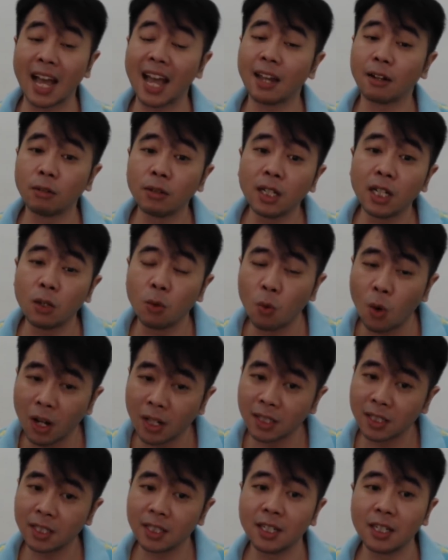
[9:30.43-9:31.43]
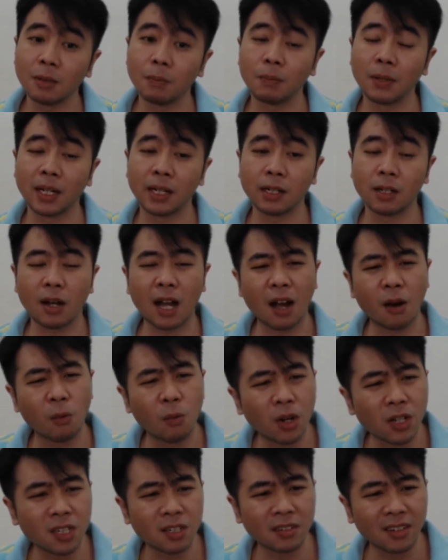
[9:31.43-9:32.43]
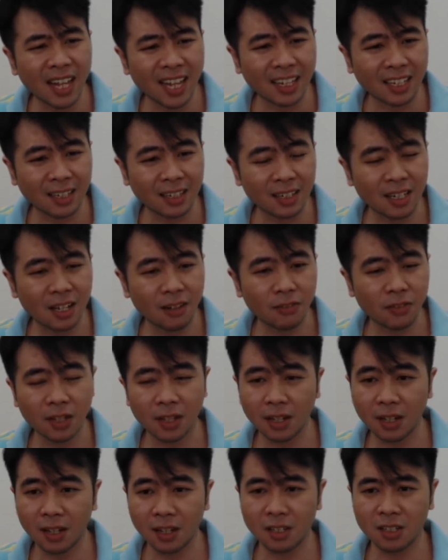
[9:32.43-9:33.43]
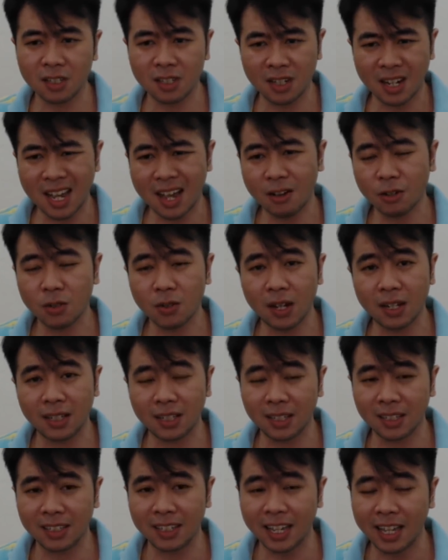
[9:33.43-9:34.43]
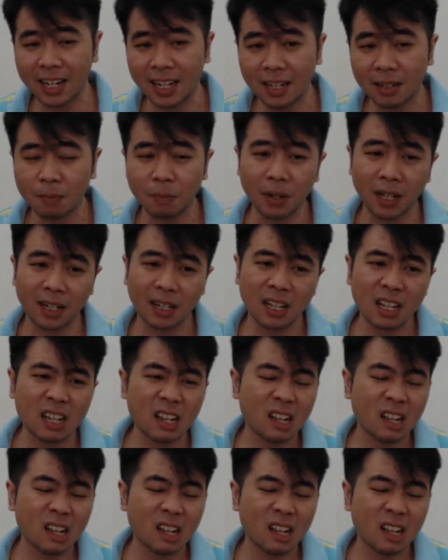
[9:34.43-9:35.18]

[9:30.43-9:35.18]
I really wanted it, but I wasn't lucky enough uh, just now, so I didn't get it. But